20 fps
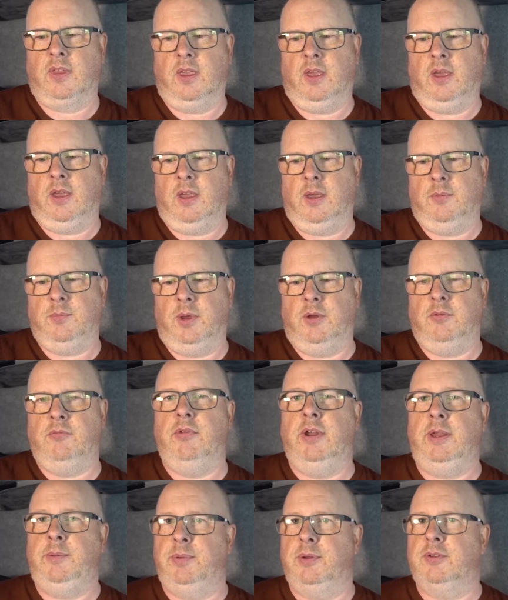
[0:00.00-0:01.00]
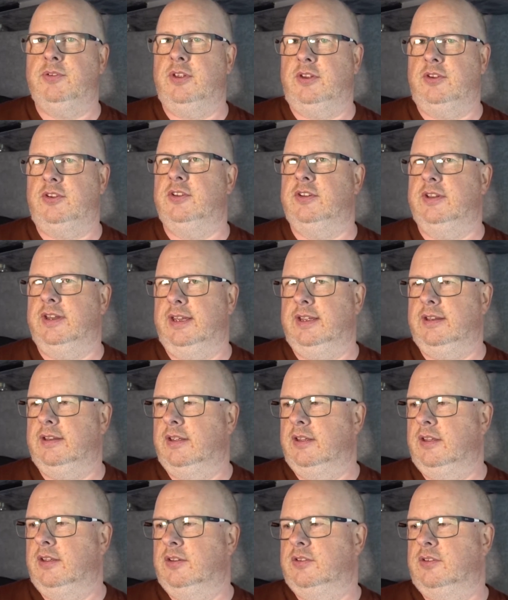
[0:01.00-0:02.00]
and repositioned it
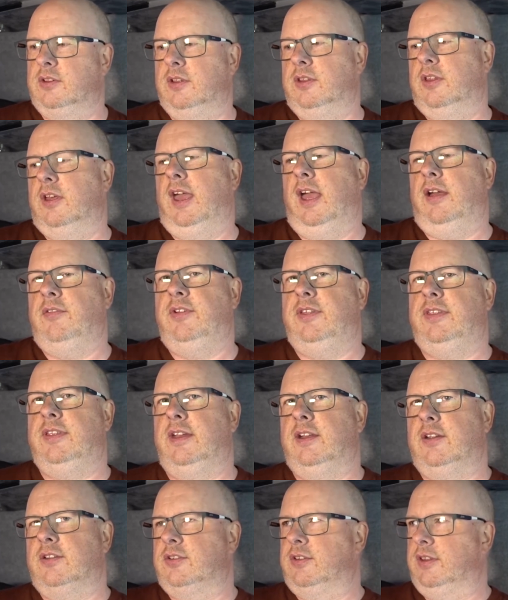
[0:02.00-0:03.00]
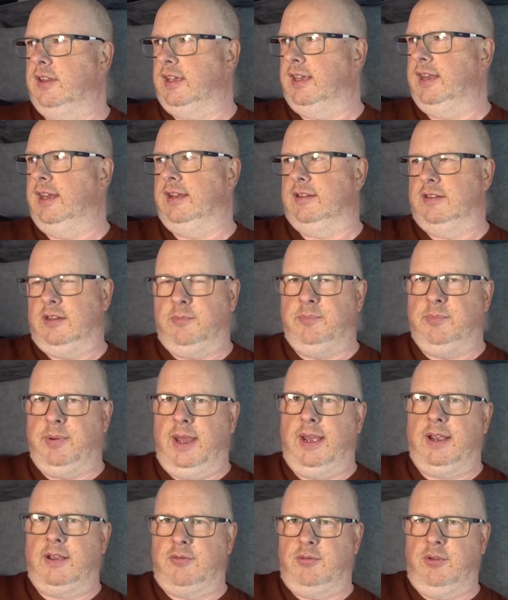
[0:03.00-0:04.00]
so that everything else that connected
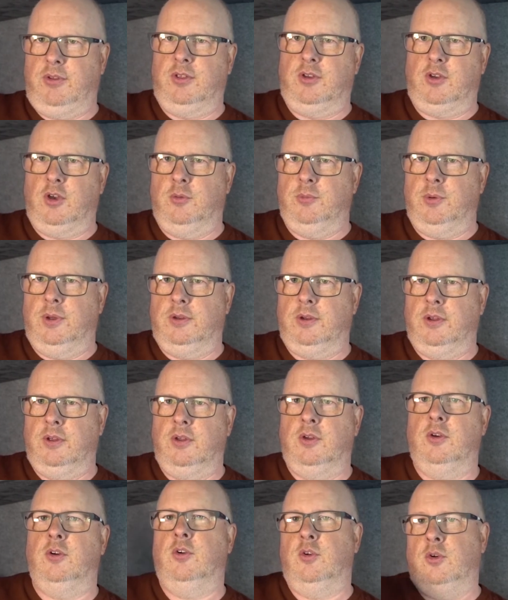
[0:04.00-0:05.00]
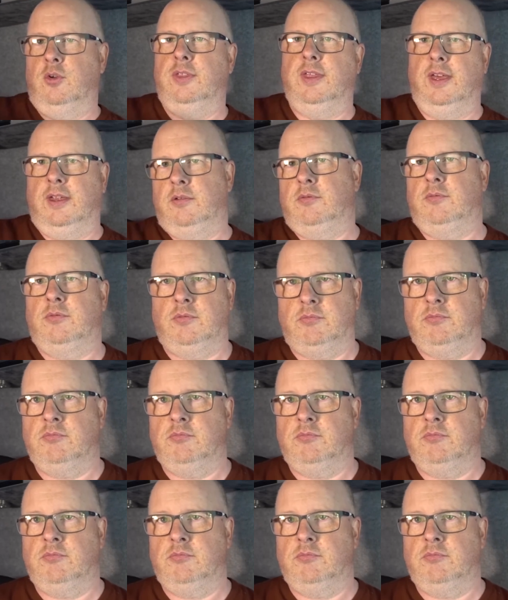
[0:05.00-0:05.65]
back through the cupboard all then,